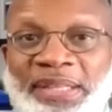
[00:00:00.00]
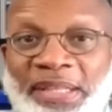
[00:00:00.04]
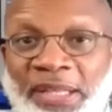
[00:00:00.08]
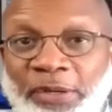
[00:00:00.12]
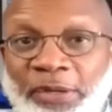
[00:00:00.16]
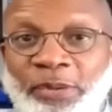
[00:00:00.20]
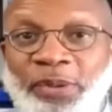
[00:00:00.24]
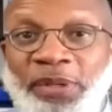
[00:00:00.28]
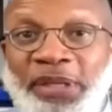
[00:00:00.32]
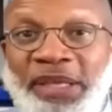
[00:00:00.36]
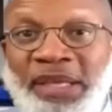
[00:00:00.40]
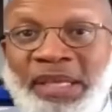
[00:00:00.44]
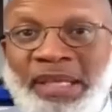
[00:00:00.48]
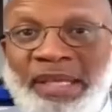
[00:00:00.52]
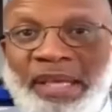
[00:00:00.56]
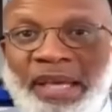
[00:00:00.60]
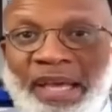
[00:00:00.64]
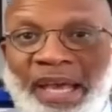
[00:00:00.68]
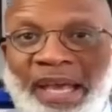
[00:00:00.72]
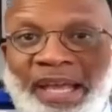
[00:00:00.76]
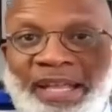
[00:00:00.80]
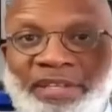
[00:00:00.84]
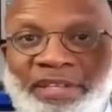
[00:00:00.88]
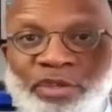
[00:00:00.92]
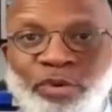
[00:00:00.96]
literally
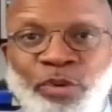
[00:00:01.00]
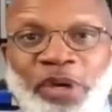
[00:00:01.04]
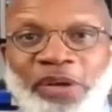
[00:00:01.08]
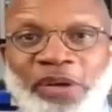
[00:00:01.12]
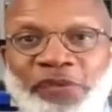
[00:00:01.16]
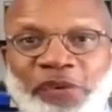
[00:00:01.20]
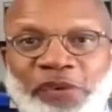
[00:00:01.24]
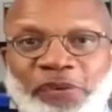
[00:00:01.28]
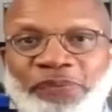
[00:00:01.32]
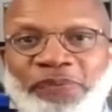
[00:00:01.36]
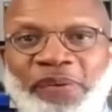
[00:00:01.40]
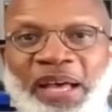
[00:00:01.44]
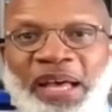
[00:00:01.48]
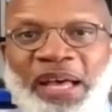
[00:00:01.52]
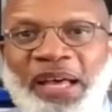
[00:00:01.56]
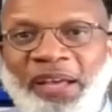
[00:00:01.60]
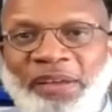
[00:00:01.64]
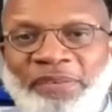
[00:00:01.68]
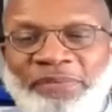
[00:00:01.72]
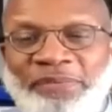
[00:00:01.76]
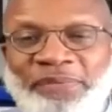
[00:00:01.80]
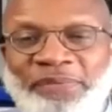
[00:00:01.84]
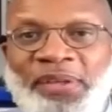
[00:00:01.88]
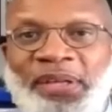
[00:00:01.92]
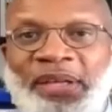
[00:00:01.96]
at
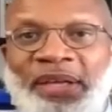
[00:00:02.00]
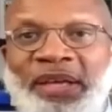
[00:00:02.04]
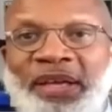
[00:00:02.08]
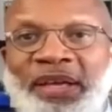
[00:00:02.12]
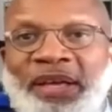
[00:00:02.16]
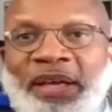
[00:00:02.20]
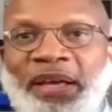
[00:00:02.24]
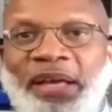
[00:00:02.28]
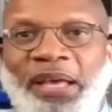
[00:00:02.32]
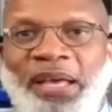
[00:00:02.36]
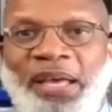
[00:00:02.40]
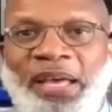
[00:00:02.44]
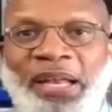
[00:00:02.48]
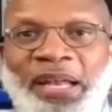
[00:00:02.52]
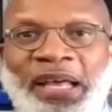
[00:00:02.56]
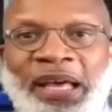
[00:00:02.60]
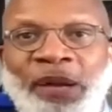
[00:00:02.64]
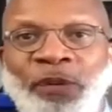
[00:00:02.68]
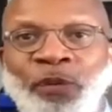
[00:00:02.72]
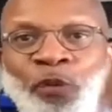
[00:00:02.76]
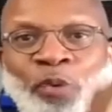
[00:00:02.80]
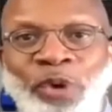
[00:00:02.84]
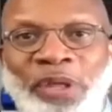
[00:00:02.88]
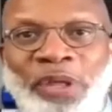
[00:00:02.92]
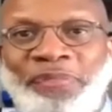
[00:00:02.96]
12.05 and
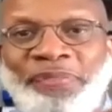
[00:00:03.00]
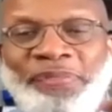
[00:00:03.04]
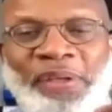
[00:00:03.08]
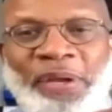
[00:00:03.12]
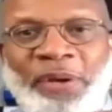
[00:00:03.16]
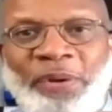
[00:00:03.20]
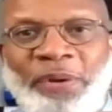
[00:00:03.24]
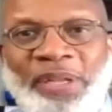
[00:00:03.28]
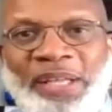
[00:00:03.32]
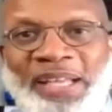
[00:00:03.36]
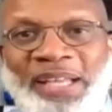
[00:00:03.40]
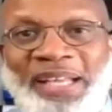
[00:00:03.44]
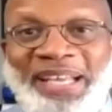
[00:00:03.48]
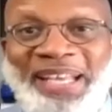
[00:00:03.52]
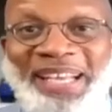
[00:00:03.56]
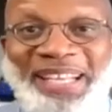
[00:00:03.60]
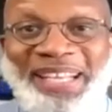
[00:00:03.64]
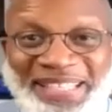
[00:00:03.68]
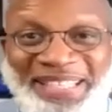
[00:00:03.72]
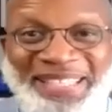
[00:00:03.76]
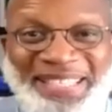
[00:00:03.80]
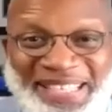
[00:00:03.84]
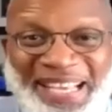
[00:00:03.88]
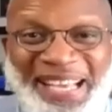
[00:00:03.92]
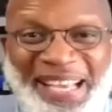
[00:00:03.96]
at 1.30
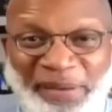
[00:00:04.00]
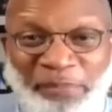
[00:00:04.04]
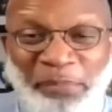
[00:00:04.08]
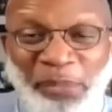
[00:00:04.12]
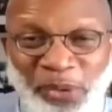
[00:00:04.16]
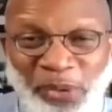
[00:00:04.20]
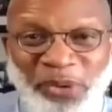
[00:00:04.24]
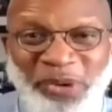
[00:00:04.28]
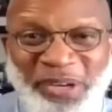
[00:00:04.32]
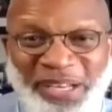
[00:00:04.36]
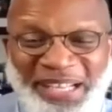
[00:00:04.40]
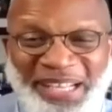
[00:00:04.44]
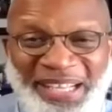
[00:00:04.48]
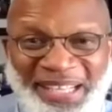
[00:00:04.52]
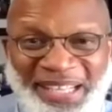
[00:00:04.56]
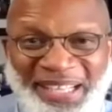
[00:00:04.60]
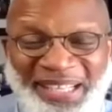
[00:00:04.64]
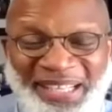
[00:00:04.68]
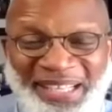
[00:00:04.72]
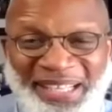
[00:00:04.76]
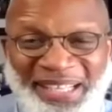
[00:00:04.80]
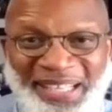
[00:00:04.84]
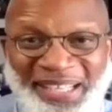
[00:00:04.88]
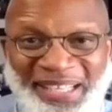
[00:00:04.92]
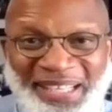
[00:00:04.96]
in the same
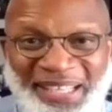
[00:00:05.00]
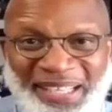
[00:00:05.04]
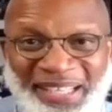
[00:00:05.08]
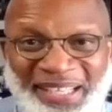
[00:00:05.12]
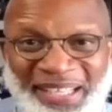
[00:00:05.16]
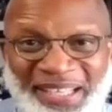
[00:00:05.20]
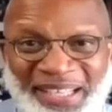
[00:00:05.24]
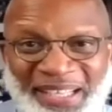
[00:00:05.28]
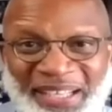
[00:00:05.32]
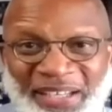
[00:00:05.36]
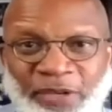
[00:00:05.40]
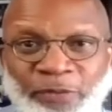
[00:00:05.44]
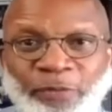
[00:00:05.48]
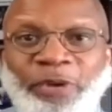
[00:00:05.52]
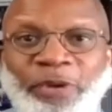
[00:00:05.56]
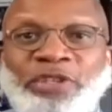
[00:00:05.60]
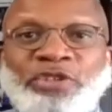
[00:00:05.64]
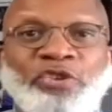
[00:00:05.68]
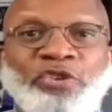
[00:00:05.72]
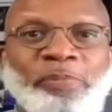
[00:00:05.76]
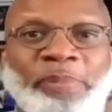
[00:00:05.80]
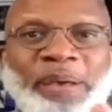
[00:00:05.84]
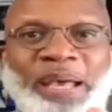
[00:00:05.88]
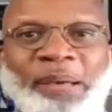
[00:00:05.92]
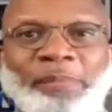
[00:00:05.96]
morning where
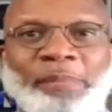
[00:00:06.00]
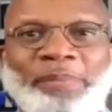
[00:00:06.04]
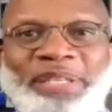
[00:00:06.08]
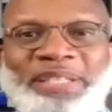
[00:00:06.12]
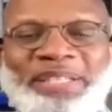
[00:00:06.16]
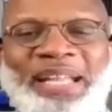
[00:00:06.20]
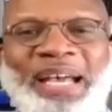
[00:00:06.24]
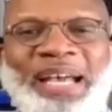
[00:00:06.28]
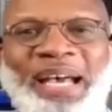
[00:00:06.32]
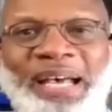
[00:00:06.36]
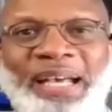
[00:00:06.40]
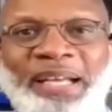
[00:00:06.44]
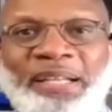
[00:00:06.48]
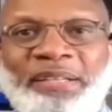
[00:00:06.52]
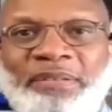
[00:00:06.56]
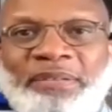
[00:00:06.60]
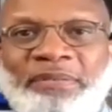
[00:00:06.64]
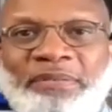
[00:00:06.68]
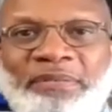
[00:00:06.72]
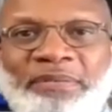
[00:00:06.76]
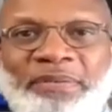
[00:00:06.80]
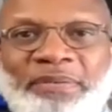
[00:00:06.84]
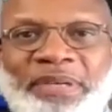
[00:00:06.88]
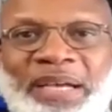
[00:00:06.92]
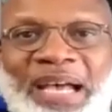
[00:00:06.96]
two babies died.
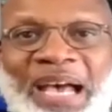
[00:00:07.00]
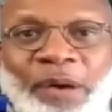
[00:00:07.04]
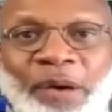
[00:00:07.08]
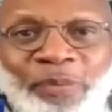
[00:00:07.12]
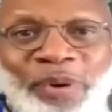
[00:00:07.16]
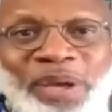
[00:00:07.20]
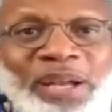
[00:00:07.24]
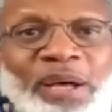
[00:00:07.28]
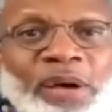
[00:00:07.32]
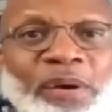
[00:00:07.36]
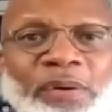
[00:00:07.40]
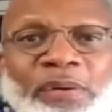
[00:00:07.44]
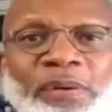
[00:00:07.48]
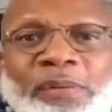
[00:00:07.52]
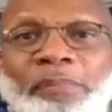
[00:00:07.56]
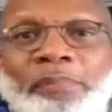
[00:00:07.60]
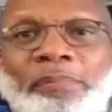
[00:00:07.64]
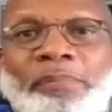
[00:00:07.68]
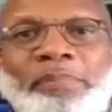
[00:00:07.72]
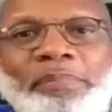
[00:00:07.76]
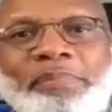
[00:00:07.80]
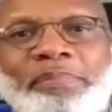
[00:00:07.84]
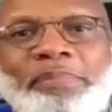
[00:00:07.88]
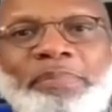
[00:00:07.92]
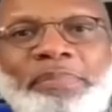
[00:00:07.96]
I went
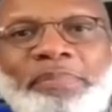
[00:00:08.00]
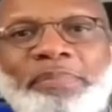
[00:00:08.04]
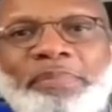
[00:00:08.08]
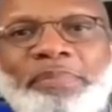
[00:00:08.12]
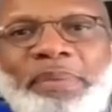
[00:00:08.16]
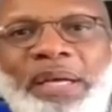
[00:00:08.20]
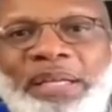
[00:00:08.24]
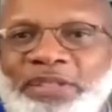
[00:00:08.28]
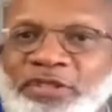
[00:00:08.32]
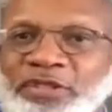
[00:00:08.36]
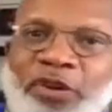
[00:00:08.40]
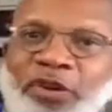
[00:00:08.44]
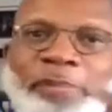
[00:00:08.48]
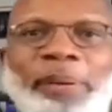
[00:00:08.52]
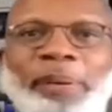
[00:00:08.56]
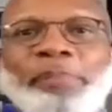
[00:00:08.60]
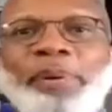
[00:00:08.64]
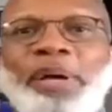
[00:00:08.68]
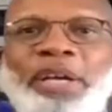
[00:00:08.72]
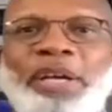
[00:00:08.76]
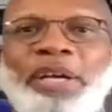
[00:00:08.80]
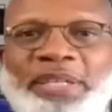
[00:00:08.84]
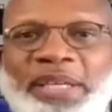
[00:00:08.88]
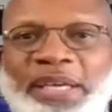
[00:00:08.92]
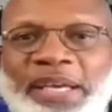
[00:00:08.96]
home. I told my
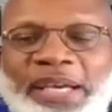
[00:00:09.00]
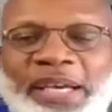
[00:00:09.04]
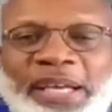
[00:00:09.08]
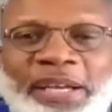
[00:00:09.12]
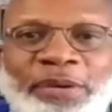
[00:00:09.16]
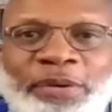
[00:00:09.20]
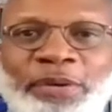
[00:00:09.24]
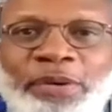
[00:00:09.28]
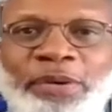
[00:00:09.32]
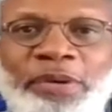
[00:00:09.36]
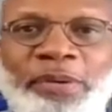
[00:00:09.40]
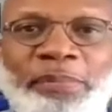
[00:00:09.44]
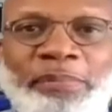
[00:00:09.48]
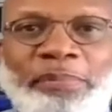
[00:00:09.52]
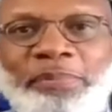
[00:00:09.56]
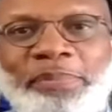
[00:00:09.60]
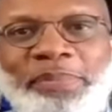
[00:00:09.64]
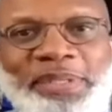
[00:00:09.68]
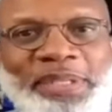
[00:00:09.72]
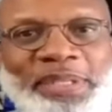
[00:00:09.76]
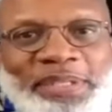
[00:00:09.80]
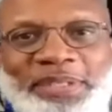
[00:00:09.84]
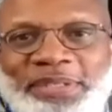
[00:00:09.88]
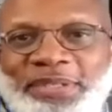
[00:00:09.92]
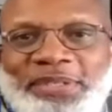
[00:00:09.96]
boss, hey, I got to go home.
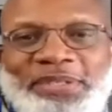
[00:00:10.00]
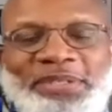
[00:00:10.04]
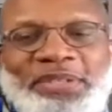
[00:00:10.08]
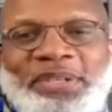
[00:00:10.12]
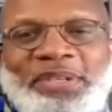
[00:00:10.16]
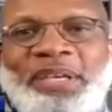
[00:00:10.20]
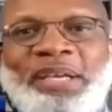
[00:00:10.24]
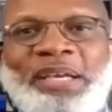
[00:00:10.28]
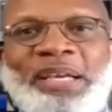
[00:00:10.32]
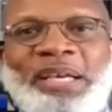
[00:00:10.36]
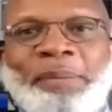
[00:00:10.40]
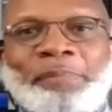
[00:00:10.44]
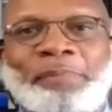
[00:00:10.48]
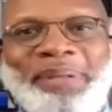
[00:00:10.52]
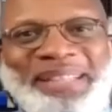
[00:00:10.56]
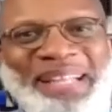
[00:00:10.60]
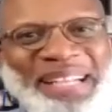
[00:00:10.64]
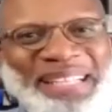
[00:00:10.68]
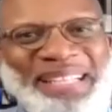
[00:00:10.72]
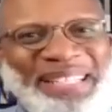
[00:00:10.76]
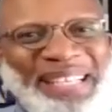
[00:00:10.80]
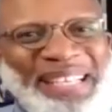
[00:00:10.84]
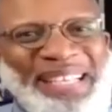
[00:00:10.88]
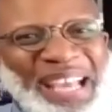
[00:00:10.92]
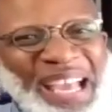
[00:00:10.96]
This is, but
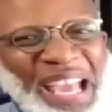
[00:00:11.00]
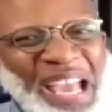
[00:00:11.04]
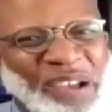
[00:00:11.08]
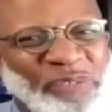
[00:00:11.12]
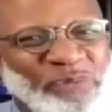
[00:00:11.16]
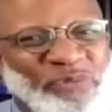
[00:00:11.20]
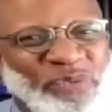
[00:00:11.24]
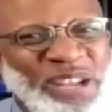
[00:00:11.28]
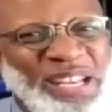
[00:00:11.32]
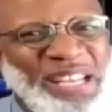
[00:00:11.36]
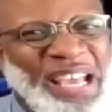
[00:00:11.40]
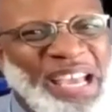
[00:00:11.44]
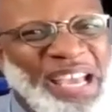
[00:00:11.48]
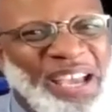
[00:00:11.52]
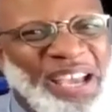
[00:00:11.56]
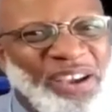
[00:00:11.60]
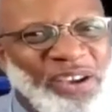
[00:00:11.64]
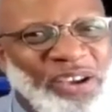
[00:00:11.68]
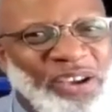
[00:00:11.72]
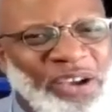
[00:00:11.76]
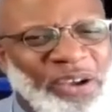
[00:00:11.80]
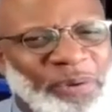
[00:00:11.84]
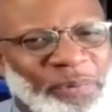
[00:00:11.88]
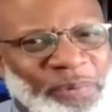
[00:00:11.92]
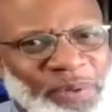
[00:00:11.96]
that's an everyday
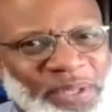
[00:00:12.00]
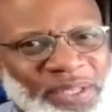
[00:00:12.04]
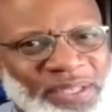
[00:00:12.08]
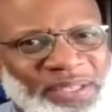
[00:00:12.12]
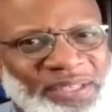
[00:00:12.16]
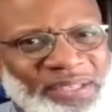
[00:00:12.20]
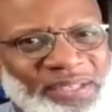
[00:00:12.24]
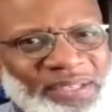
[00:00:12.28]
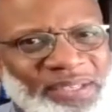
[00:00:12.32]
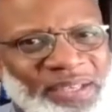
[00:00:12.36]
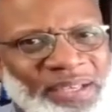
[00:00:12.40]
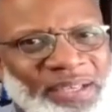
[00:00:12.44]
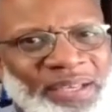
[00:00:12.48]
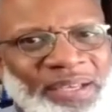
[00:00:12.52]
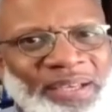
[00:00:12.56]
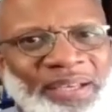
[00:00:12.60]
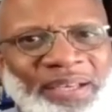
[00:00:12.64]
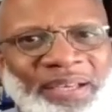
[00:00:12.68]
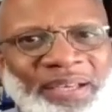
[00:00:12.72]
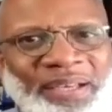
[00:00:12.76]
occurrence. Yeah.